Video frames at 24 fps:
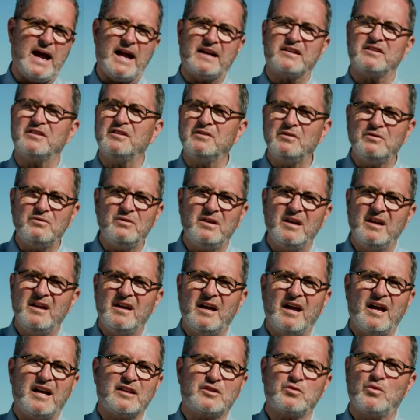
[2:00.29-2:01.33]
back to
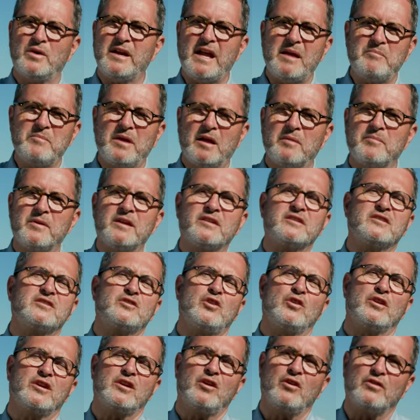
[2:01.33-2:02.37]
uh, 28 millimeters, it's
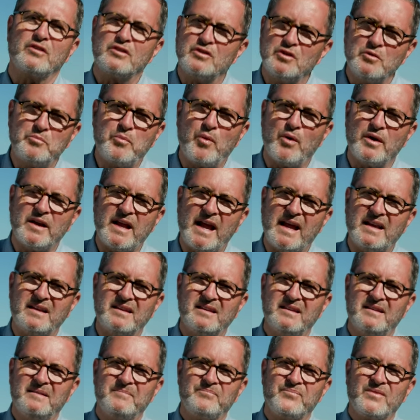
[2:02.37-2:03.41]
going to go to 2.8.
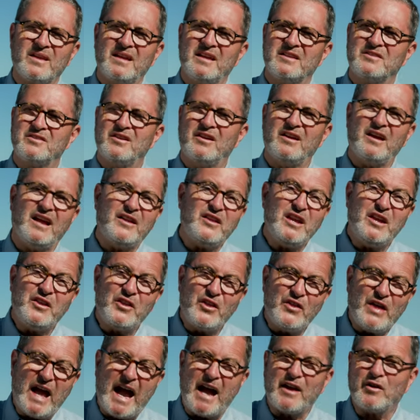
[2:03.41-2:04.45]
So
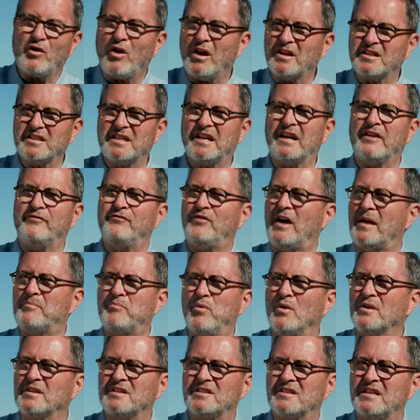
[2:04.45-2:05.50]
either that or I'll set it at
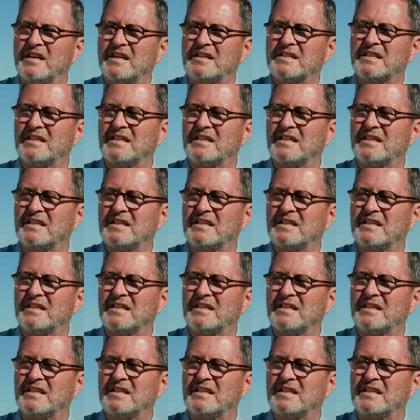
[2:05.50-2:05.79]
5.6